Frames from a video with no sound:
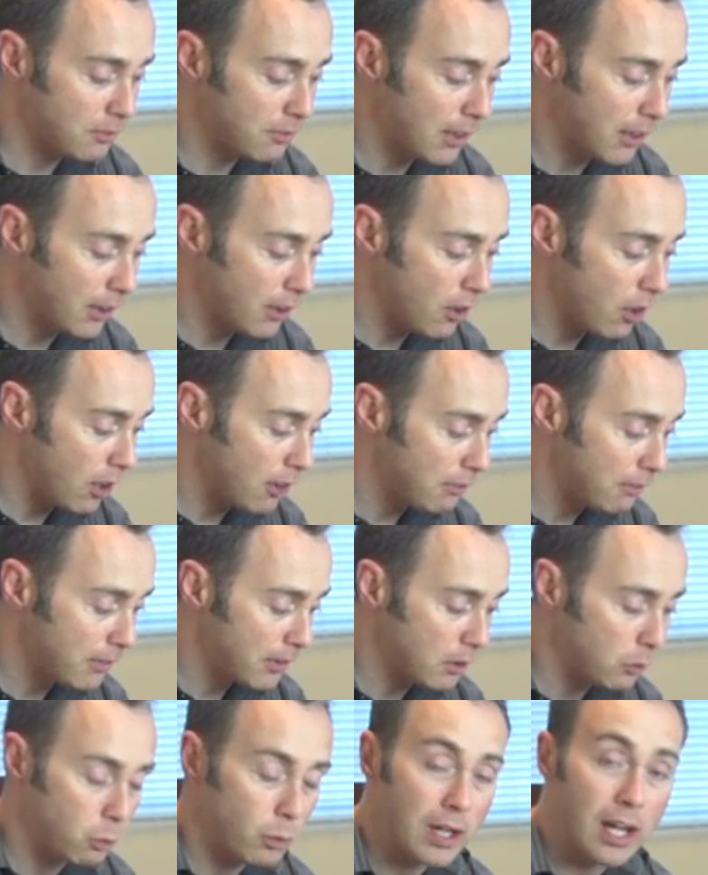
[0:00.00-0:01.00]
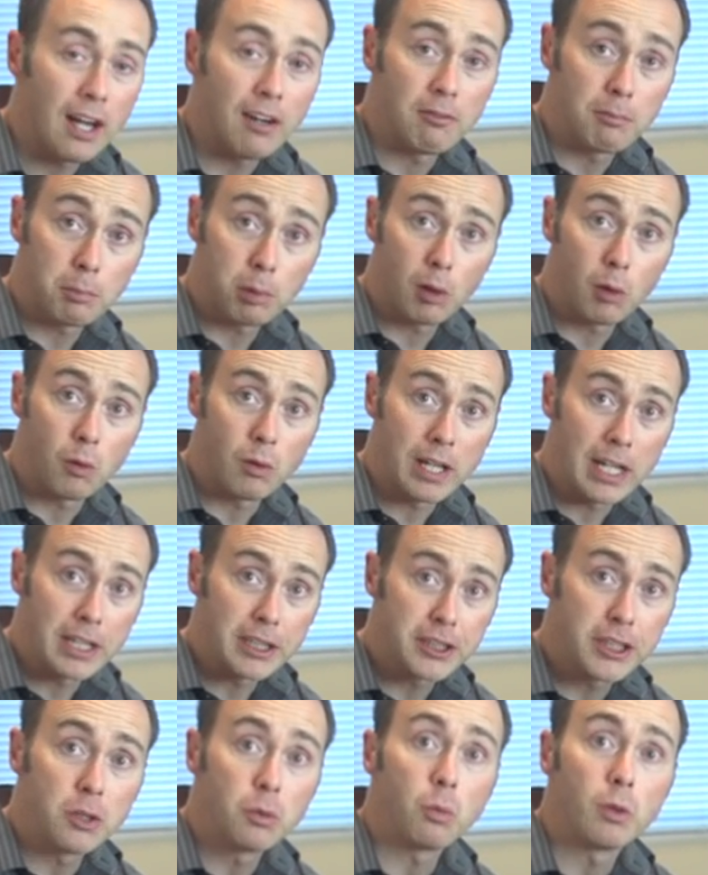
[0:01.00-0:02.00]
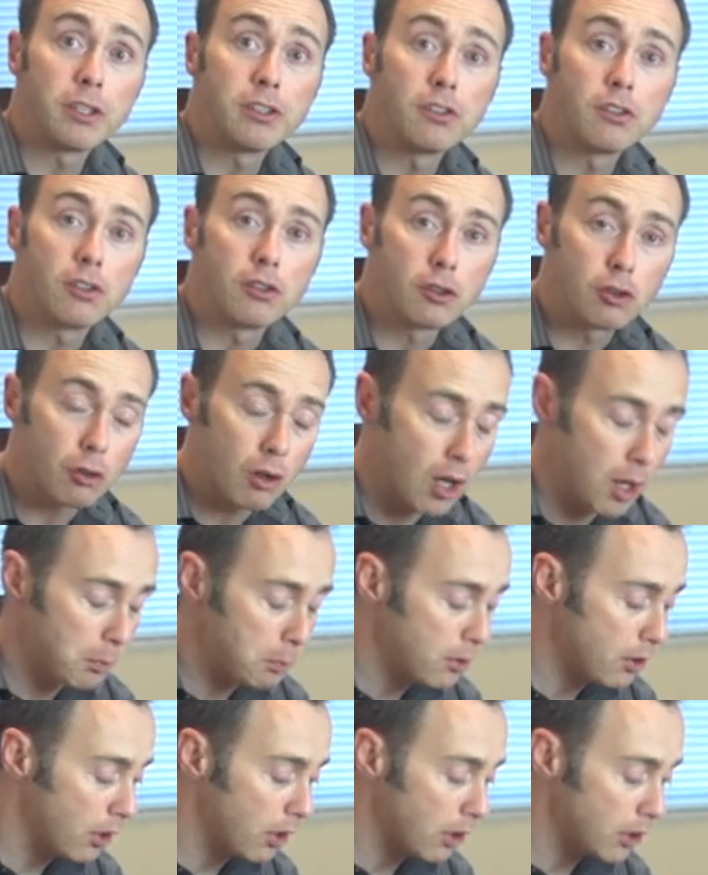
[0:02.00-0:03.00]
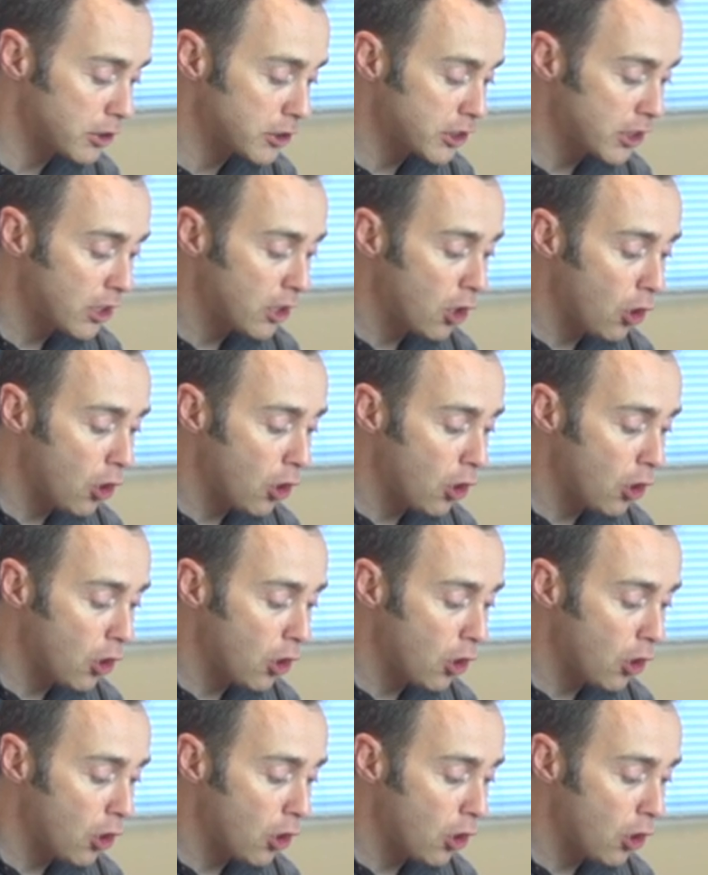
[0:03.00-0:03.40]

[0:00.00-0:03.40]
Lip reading: Very often we have pronation, which is a dropped arch,